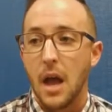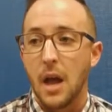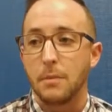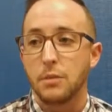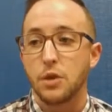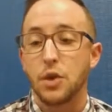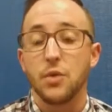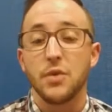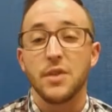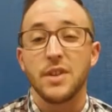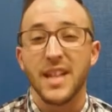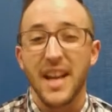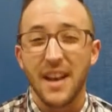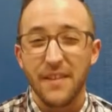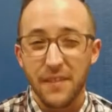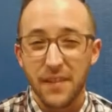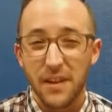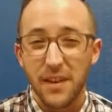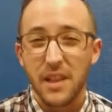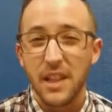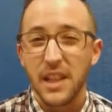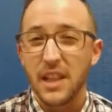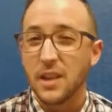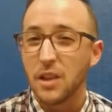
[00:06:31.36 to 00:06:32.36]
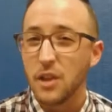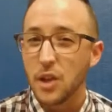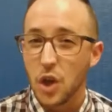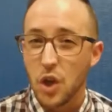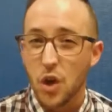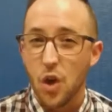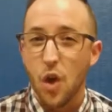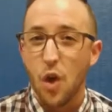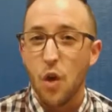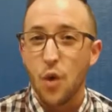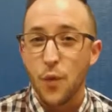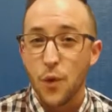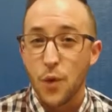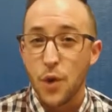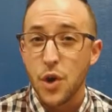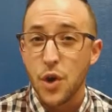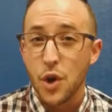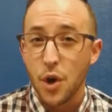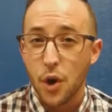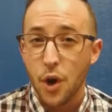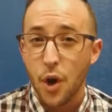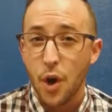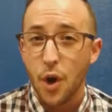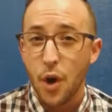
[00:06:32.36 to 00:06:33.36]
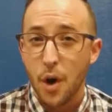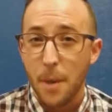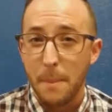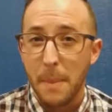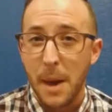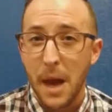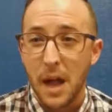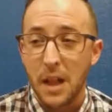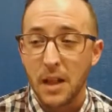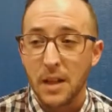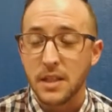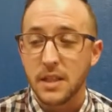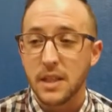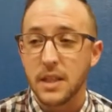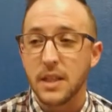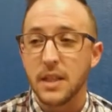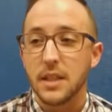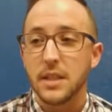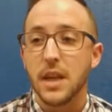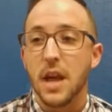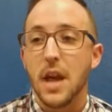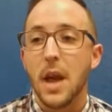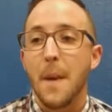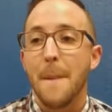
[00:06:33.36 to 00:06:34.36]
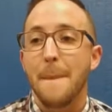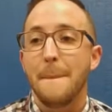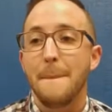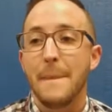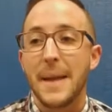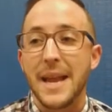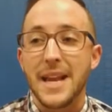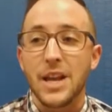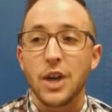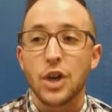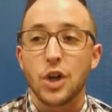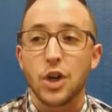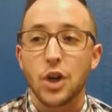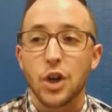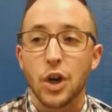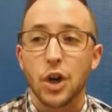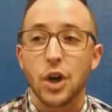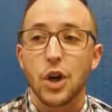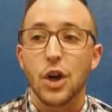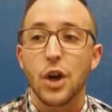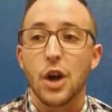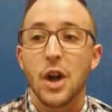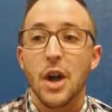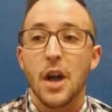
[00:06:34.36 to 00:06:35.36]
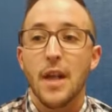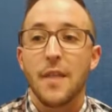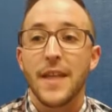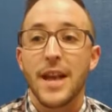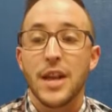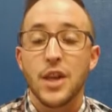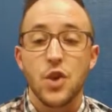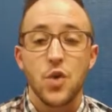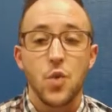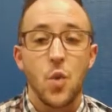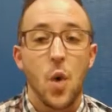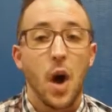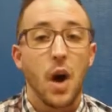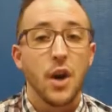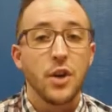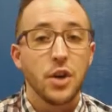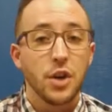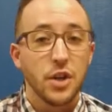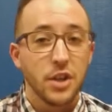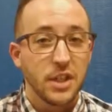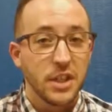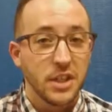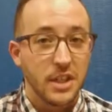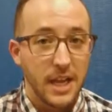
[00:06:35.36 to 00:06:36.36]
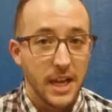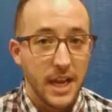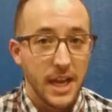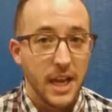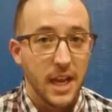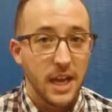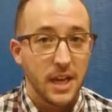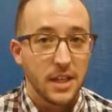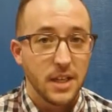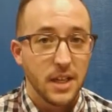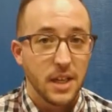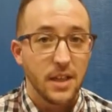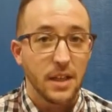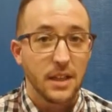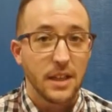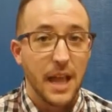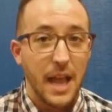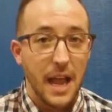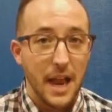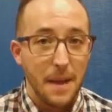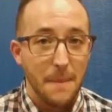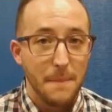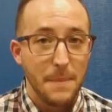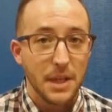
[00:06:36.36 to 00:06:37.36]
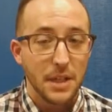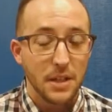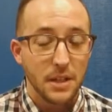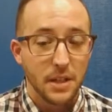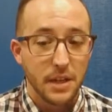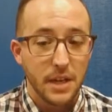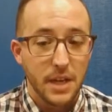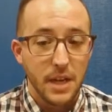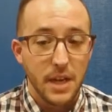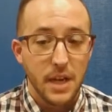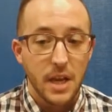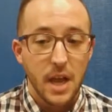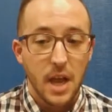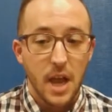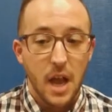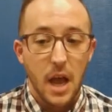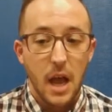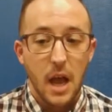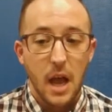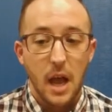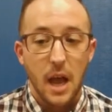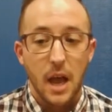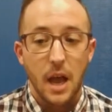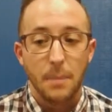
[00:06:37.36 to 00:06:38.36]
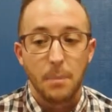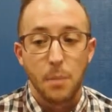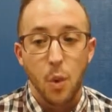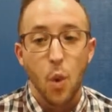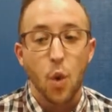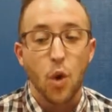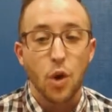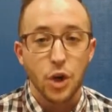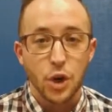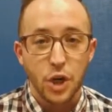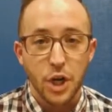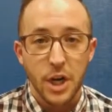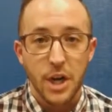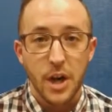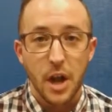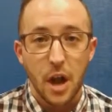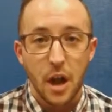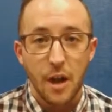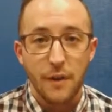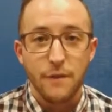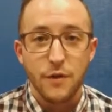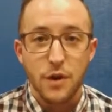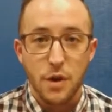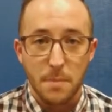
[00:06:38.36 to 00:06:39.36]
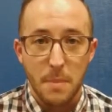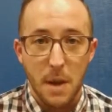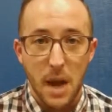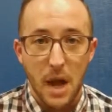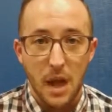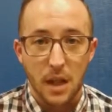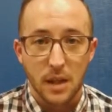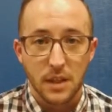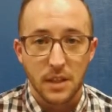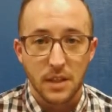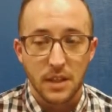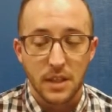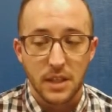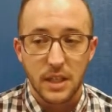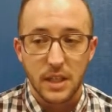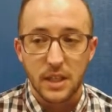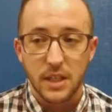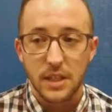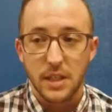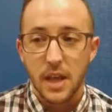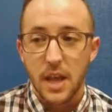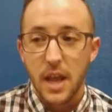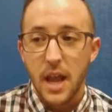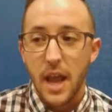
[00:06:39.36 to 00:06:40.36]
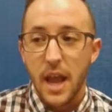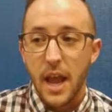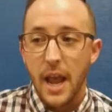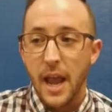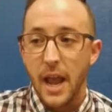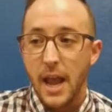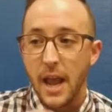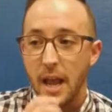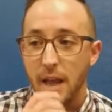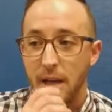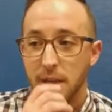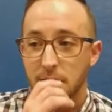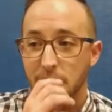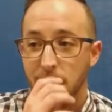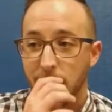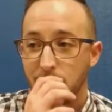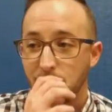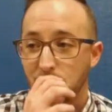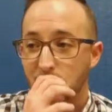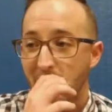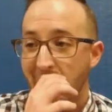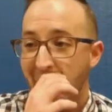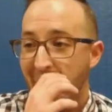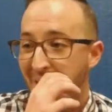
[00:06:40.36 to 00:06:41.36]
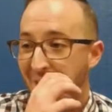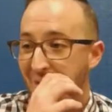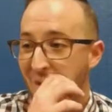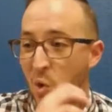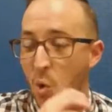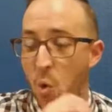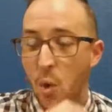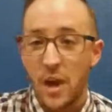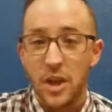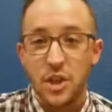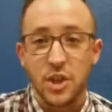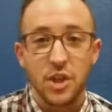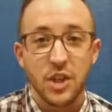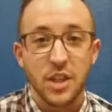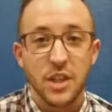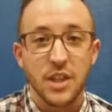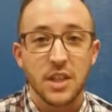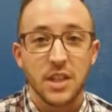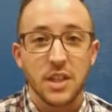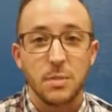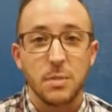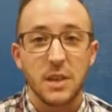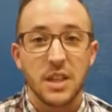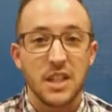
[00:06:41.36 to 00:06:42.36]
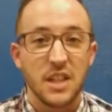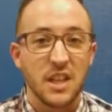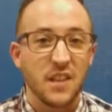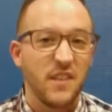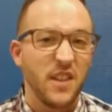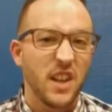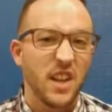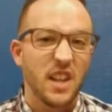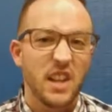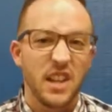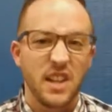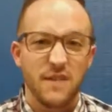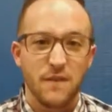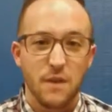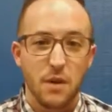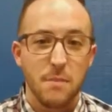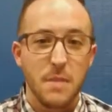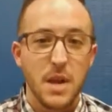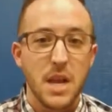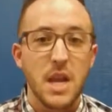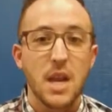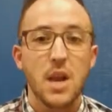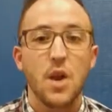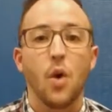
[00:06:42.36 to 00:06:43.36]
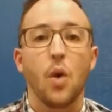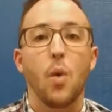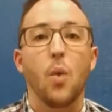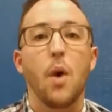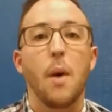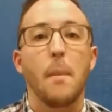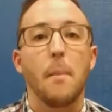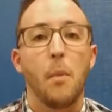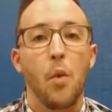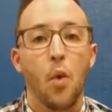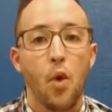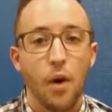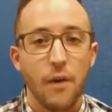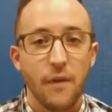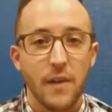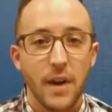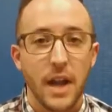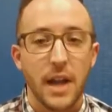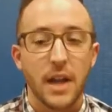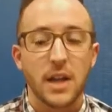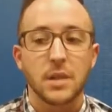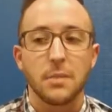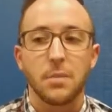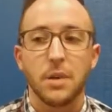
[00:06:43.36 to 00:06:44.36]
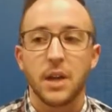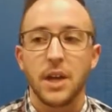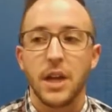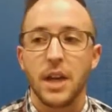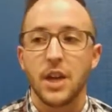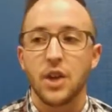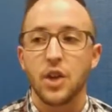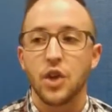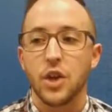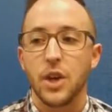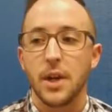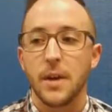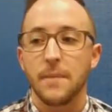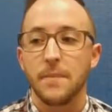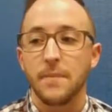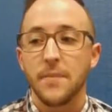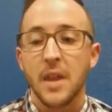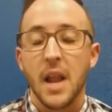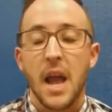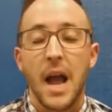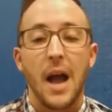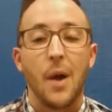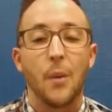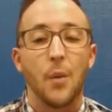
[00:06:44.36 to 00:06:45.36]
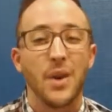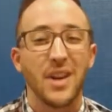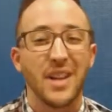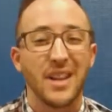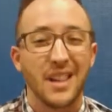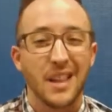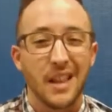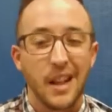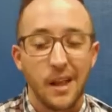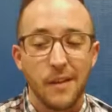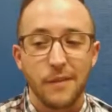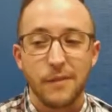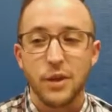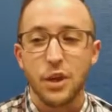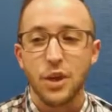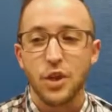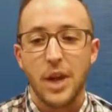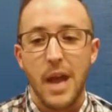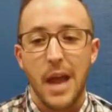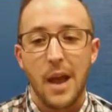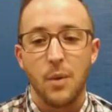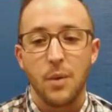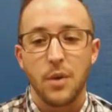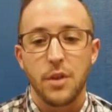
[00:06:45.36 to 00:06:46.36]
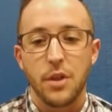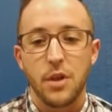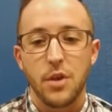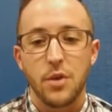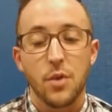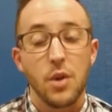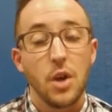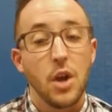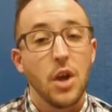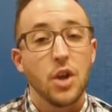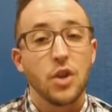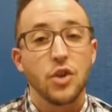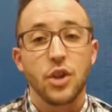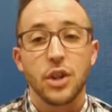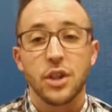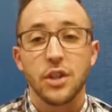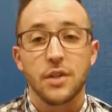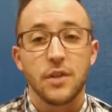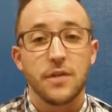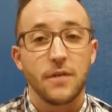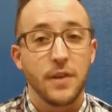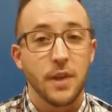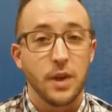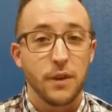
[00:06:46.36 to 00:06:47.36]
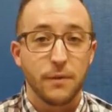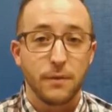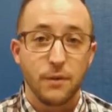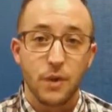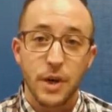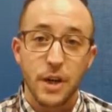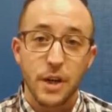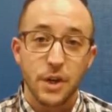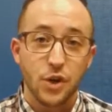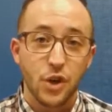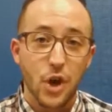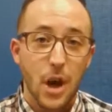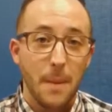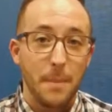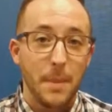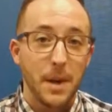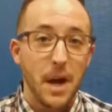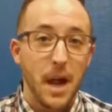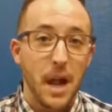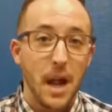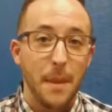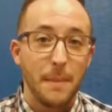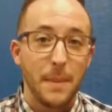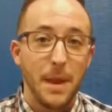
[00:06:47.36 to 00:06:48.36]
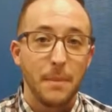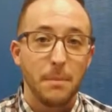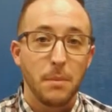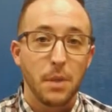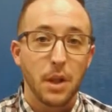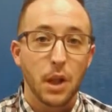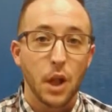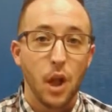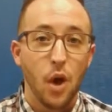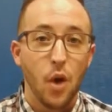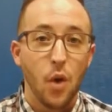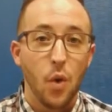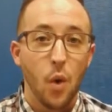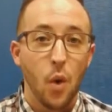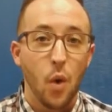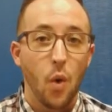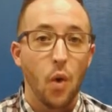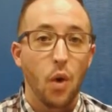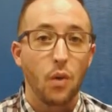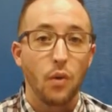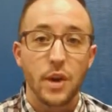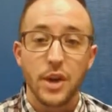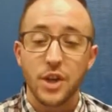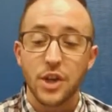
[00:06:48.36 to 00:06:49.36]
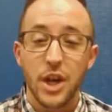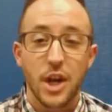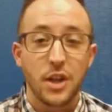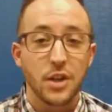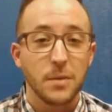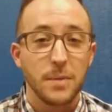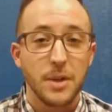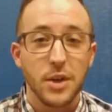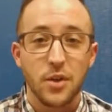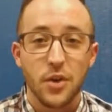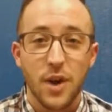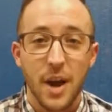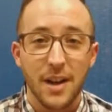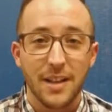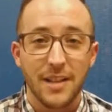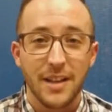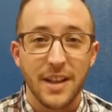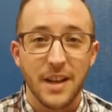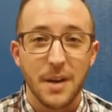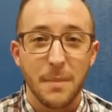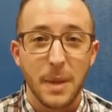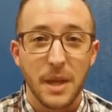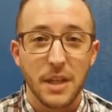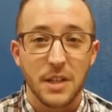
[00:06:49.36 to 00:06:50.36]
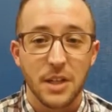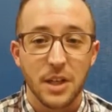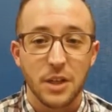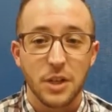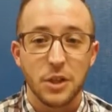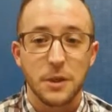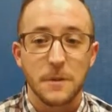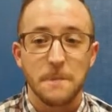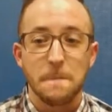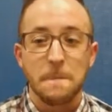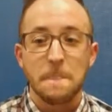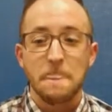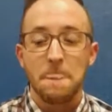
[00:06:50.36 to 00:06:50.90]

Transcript: So definitely look over your current policies. Make sure that you understand the liability portion of your policies. And if you have questions specifically for me or want more of an explanation, I would love to chat with you. Just feel free to drop a comment below or reach out to me directly in a message.